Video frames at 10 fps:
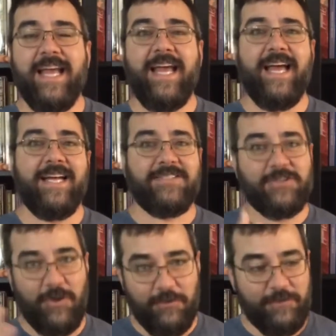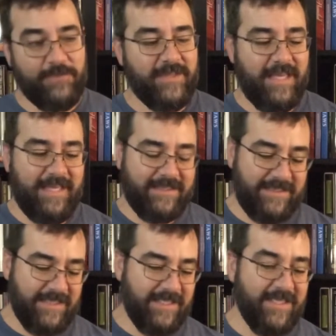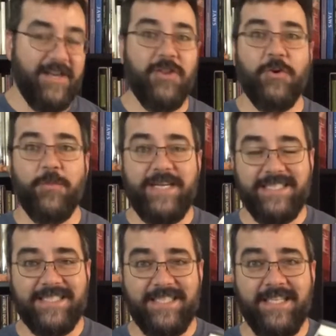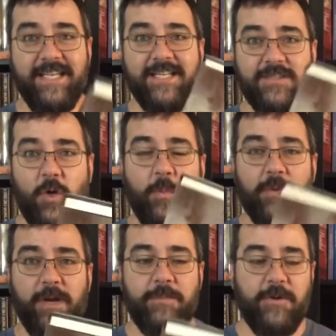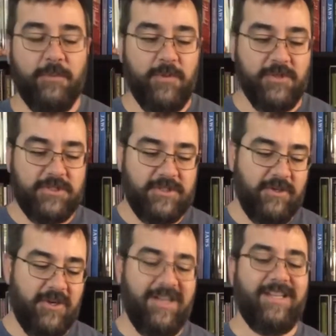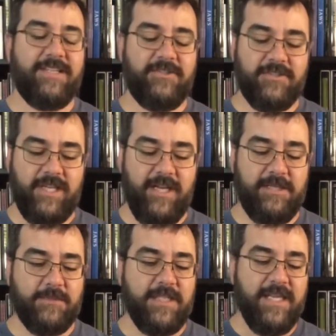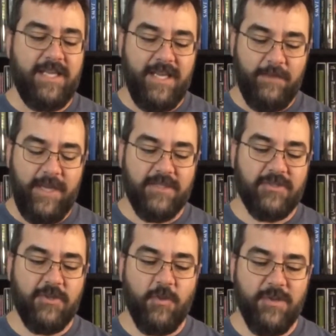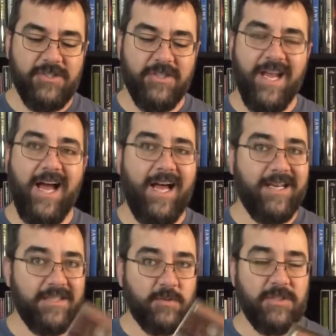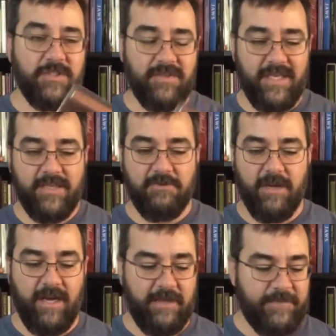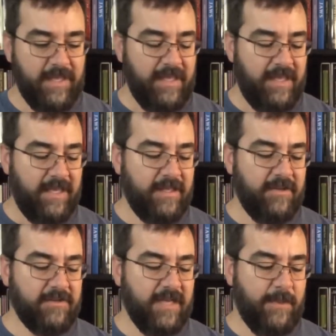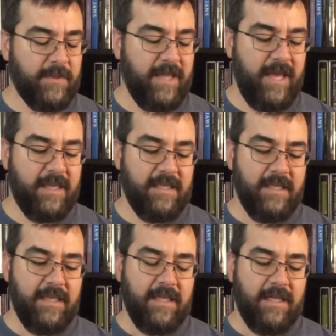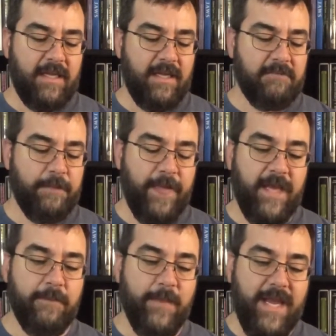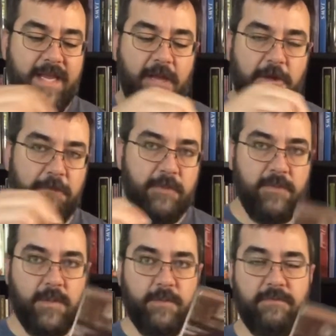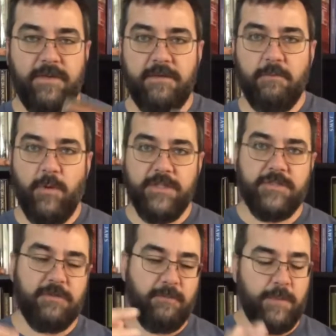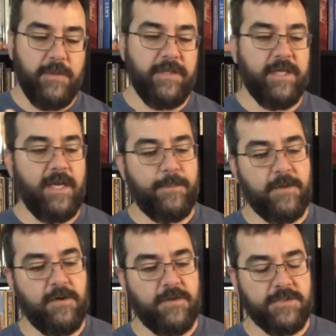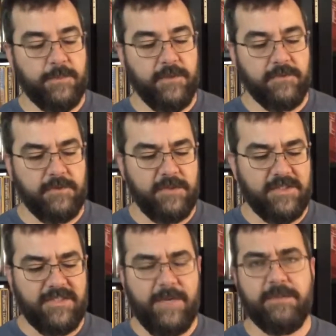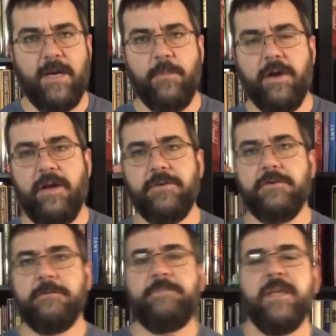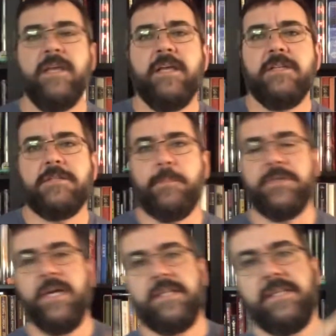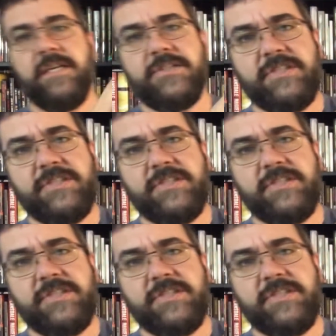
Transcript: Uh, so that's that's another reason to open up your books, your collector's items, and make sure that what you got is what you think you got. And then on top of that, um, it may help to prevent moisture building up and causing mildew. At the same time, what I'll do to protect the dust